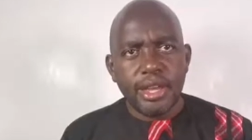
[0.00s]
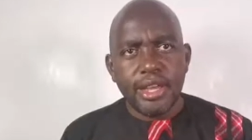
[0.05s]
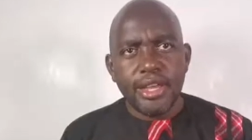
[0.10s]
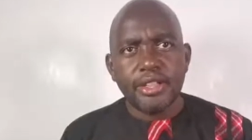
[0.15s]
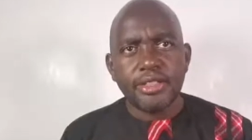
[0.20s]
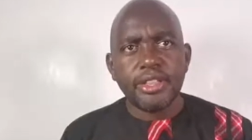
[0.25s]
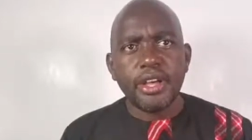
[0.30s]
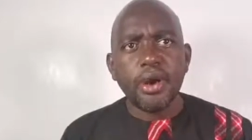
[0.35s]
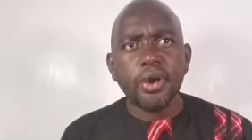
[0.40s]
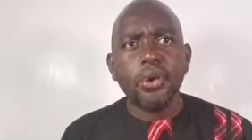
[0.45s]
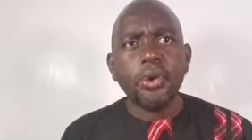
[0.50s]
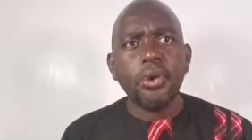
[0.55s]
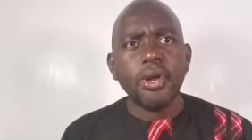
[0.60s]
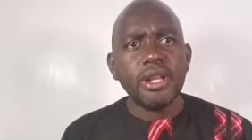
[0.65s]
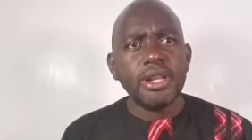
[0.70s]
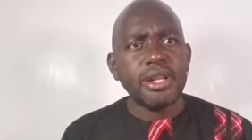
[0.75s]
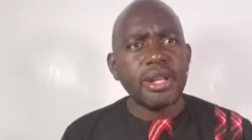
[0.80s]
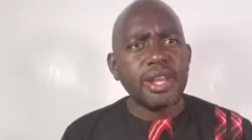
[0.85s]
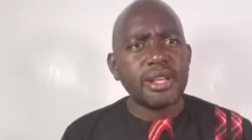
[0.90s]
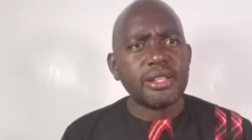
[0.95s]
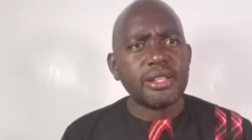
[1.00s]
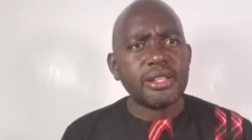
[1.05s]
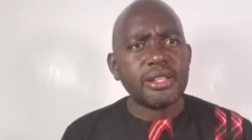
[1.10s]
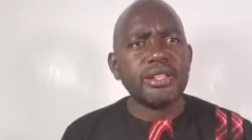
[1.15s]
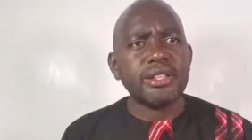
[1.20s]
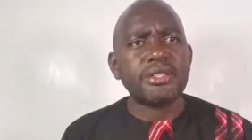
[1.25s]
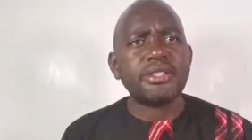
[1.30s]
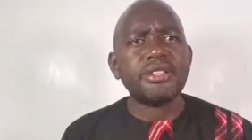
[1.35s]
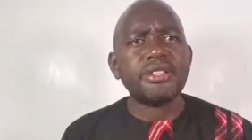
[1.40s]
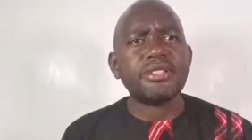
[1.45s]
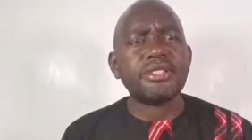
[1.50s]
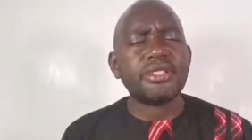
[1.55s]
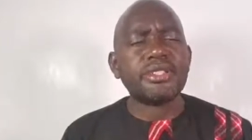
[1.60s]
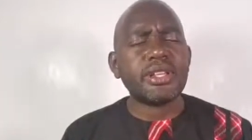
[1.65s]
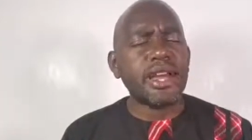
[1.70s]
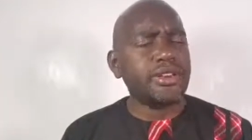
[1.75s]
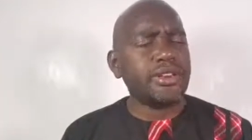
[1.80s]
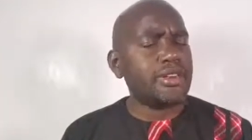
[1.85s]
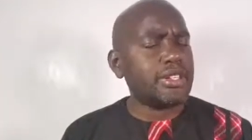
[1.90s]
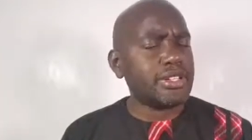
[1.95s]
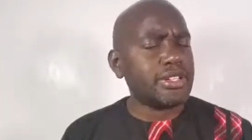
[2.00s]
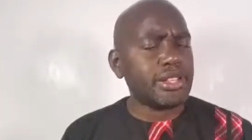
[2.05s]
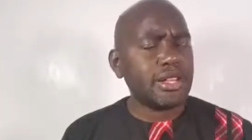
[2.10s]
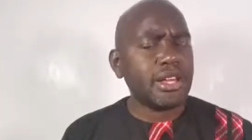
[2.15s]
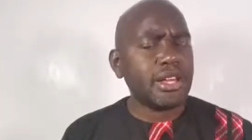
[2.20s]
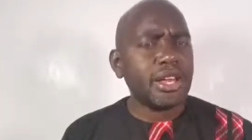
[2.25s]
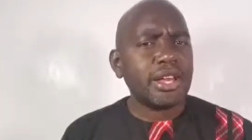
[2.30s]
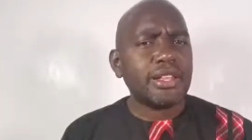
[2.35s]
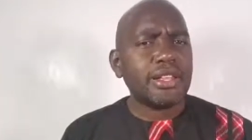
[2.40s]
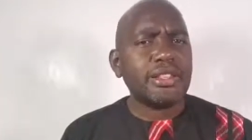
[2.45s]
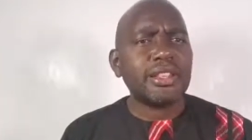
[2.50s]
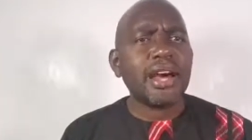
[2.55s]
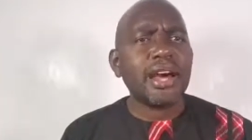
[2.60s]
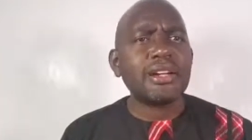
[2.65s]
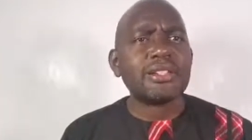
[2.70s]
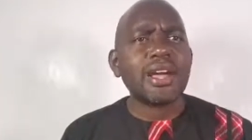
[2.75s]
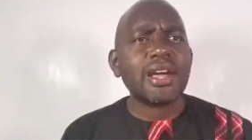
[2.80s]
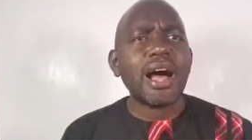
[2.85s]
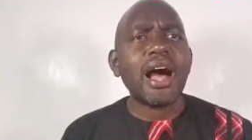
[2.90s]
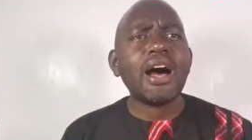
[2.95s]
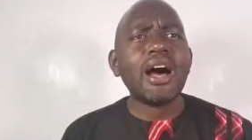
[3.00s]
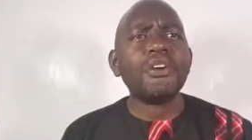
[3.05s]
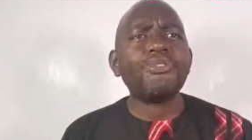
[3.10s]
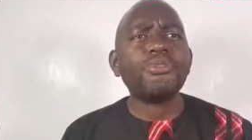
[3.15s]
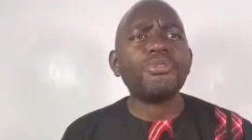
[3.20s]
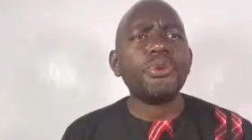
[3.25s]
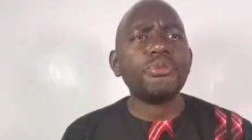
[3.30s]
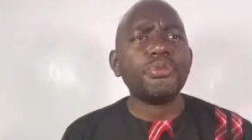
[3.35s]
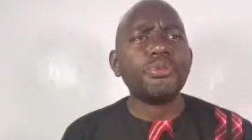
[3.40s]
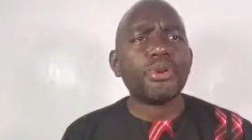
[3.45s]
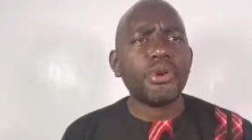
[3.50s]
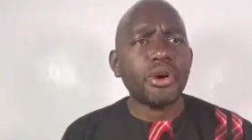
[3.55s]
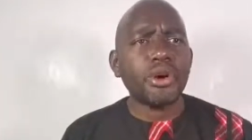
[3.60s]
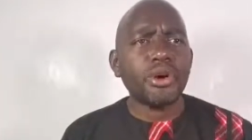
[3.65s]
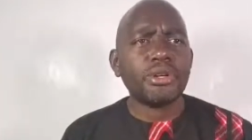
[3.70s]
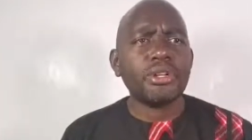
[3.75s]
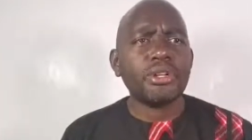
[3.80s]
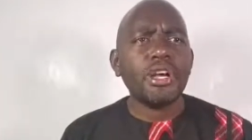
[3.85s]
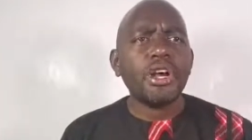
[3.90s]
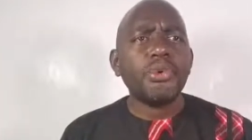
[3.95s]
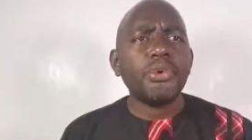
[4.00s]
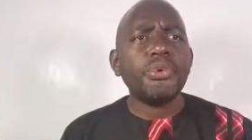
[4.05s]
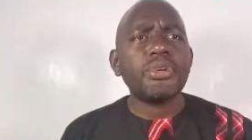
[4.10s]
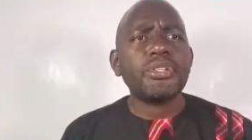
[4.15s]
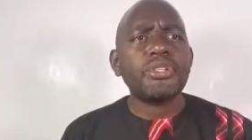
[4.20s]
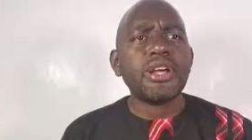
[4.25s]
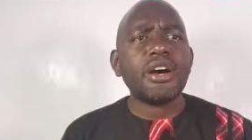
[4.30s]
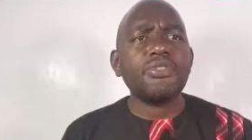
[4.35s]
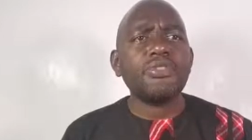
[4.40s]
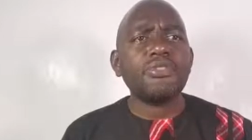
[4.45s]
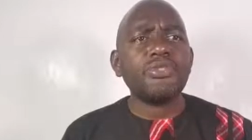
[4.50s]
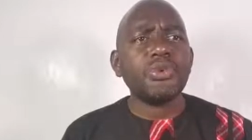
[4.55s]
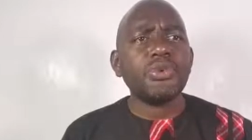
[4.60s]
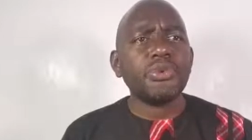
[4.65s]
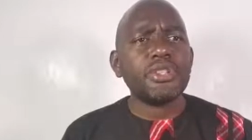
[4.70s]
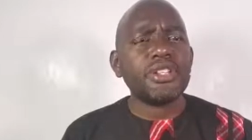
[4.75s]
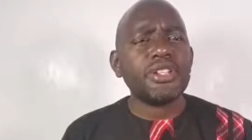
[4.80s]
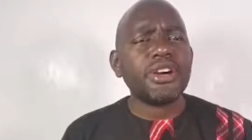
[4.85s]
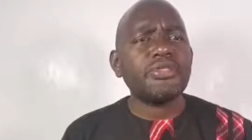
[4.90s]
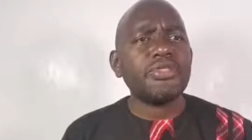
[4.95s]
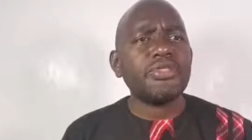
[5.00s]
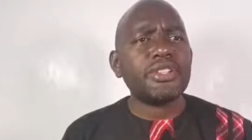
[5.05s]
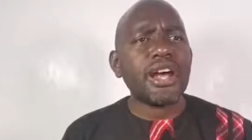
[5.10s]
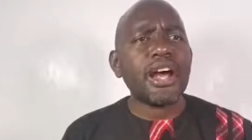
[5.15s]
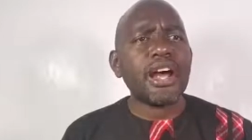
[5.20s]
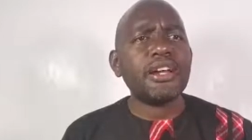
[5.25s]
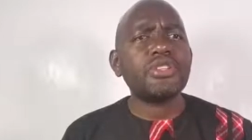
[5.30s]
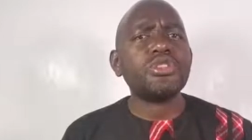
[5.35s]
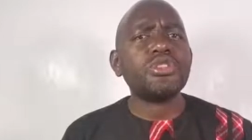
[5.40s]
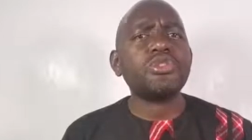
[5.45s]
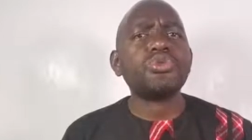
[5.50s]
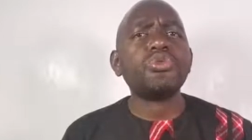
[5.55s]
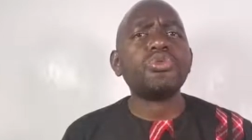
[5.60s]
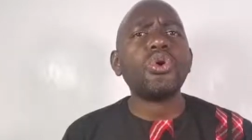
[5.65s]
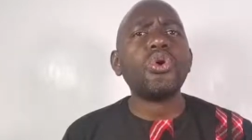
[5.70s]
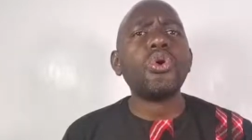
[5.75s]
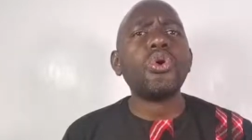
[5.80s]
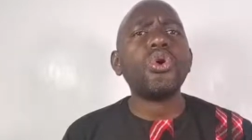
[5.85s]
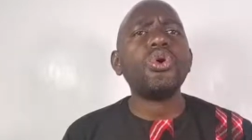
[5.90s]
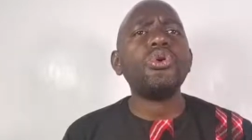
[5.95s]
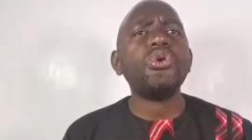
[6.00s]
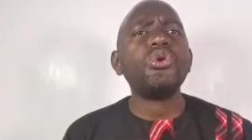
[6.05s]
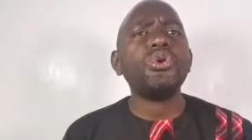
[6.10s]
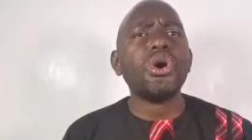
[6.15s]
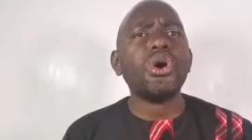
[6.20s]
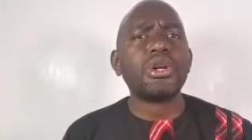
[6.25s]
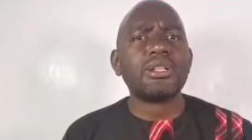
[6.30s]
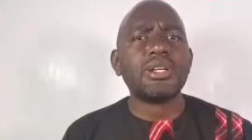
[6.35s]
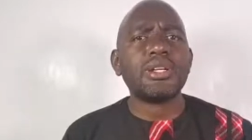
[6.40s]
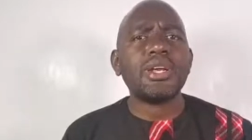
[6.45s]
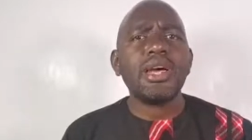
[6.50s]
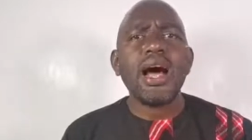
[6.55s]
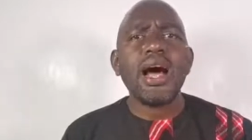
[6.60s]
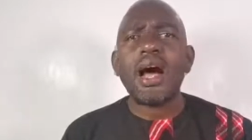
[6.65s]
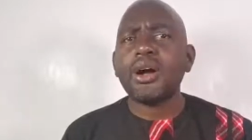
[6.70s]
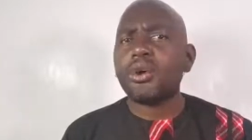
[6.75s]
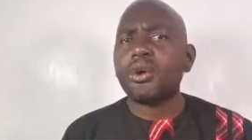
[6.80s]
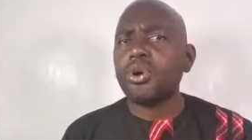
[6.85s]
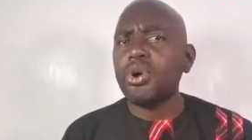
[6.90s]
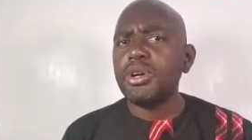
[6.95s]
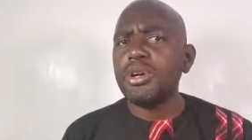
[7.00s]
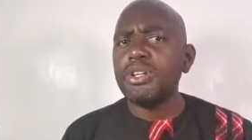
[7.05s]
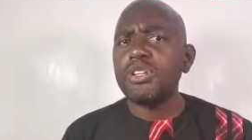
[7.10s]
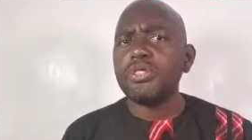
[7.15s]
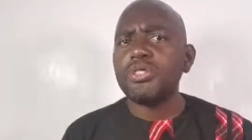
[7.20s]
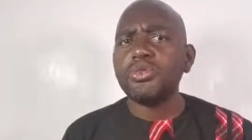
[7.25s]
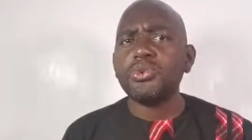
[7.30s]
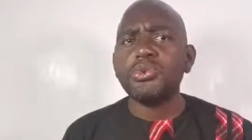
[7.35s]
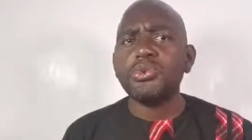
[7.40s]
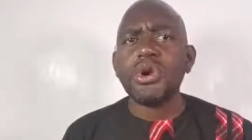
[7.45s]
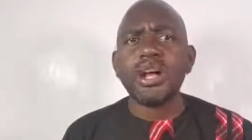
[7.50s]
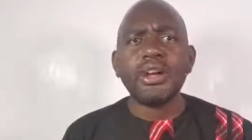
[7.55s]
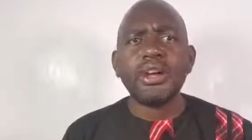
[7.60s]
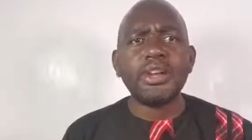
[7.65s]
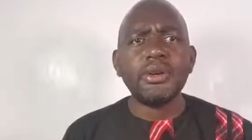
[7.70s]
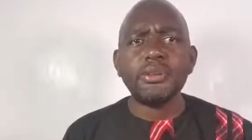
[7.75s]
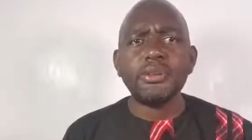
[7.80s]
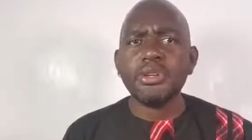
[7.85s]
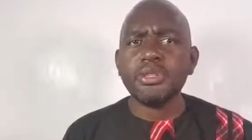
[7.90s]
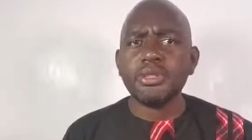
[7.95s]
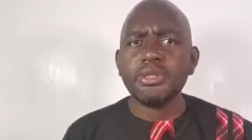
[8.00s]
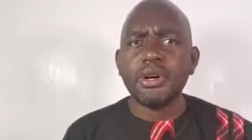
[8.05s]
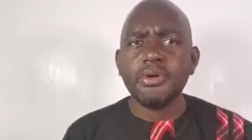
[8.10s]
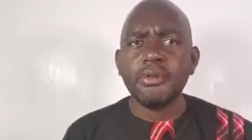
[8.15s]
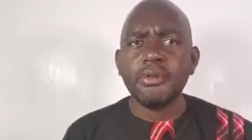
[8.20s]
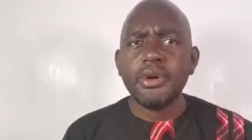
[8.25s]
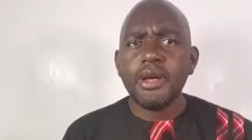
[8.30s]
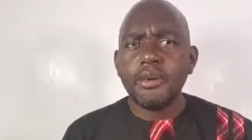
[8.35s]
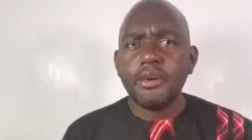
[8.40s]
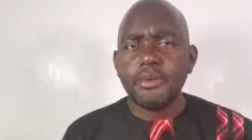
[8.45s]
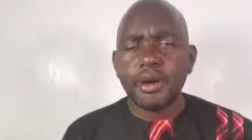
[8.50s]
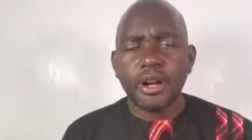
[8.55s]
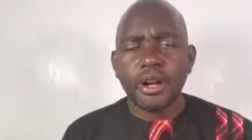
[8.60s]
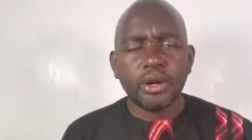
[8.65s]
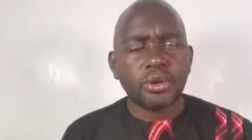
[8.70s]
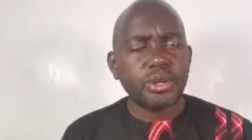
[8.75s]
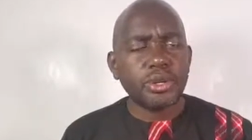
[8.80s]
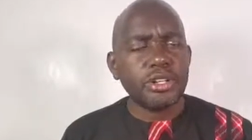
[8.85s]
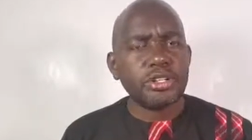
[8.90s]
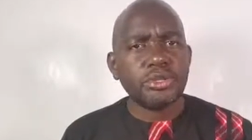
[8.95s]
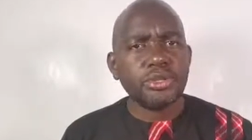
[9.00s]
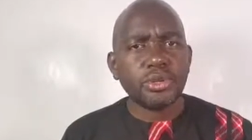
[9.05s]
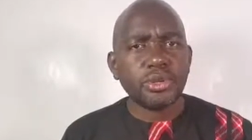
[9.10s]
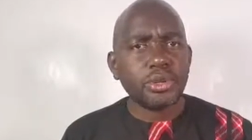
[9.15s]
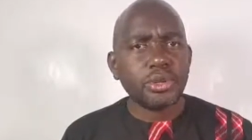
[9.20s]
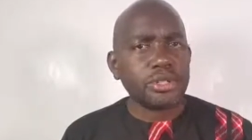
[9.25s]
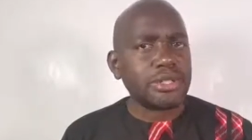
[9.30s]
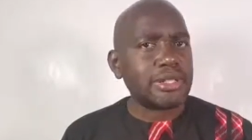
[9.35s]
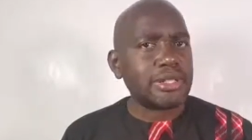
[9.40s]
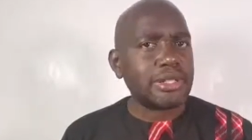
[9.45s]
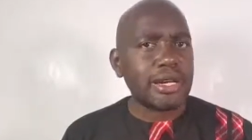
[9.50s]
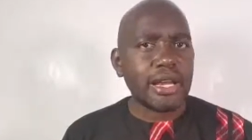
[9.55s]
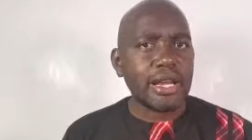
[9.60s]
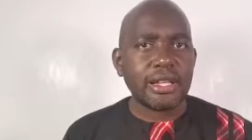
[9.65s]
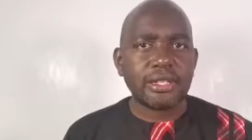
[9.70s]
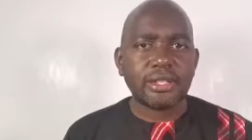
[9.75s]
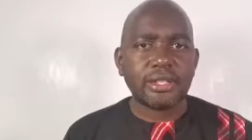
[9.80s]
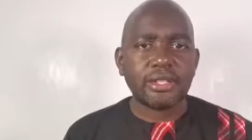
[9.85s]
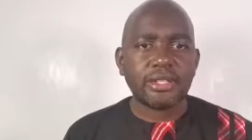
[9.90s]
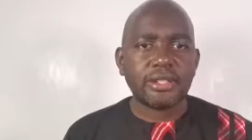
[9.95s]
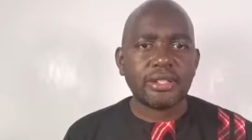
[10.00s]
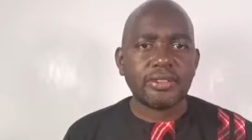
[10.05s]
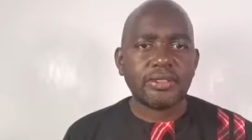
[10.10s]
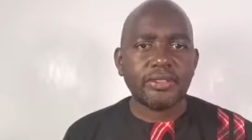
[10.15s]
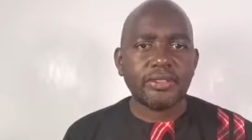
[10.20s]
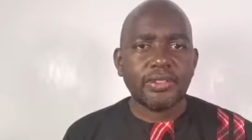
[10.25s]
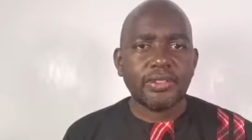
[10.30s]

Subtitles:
in the holiness and sincerity that are from God, which have done so not according to worldly wisdom, but according to God's grace.